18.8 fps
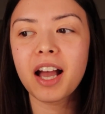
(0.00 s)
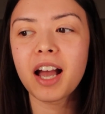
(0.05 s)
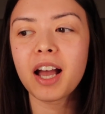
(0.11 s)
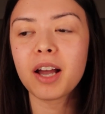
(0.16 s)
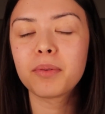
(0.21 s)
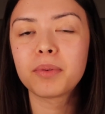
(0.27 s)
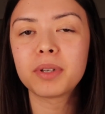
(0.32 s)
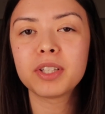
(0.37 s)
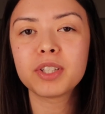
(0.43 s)

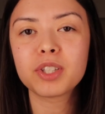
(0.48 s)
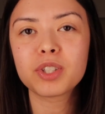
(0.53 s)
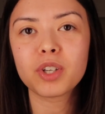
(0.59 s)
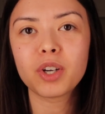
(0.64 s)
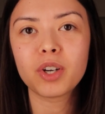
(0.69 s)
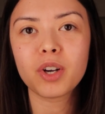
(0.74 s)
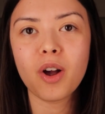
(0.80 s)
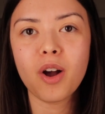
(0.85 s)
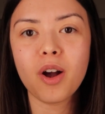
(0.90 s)
I want to
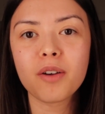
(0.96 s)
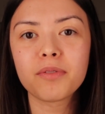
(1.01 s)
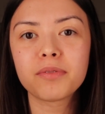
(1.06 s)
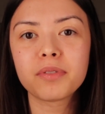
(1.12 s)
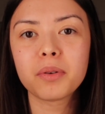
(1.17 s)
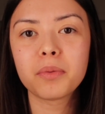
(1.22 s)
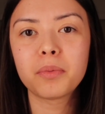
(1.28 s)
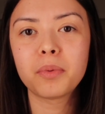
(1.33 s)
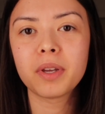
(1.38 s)
start
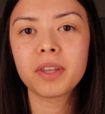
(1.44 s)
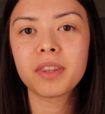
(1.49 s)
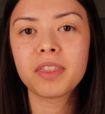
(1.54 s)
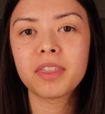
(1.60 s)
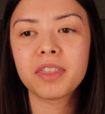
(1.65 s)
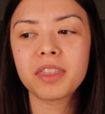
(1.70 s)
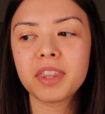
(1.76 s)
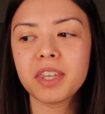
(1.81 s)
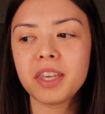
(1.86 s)
off with
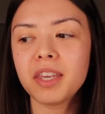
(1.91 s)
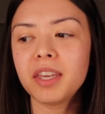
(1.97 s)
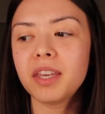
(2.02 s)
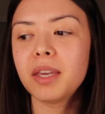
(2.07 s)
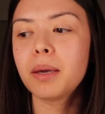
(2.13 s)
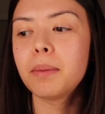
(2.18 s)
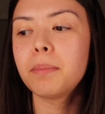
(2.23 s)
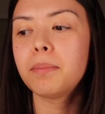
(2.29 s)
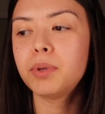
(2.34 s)

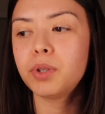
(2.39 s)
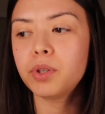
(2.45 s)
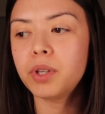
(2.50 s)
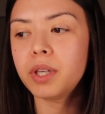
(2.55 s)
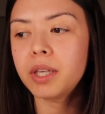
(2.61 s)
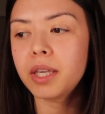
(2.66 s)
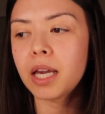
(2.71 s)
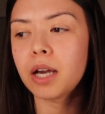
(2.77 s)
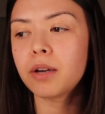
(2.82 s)
the
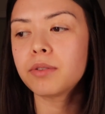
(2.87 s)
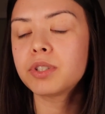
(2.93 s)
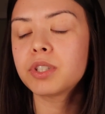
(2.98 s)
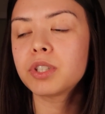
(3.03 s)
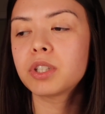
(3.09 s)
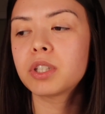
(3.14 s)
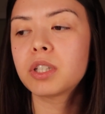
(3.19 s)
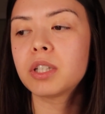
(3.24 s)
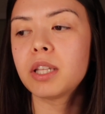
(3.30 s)
Beauty
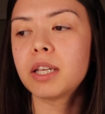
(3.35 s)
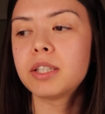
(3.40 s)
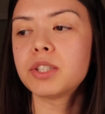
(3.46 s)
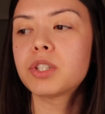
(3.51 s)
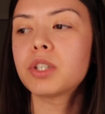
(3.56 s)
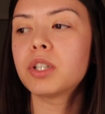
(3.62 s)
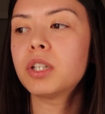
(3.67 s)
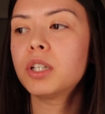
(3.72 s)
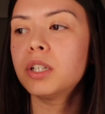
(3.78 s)
Counter
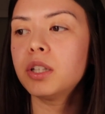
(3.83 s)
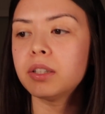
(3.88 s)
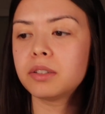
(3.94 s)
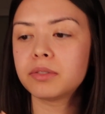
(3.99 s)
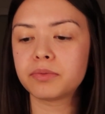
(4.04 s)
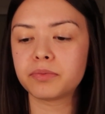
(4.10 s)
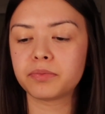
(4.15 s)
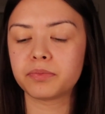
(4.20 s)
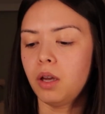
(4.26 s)

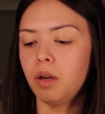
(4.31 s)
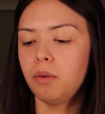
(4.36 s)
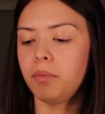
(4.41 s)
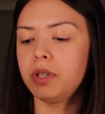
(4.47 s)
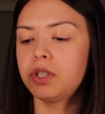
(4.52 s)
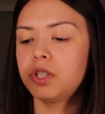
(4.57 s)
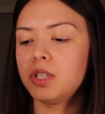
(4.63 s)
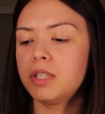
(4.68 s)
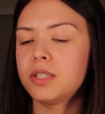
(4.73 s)
Cleanser,
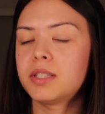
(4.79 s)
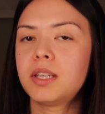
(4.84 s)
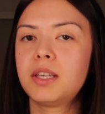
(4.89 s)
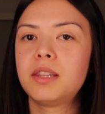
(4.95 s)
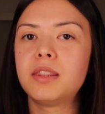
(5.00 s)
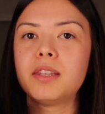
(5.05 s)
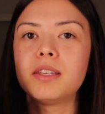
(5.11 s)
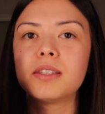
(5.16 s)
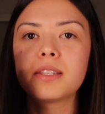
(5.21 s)
which is
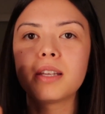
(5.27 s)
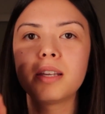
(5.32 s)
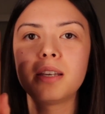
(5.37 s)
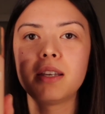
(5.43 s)
in this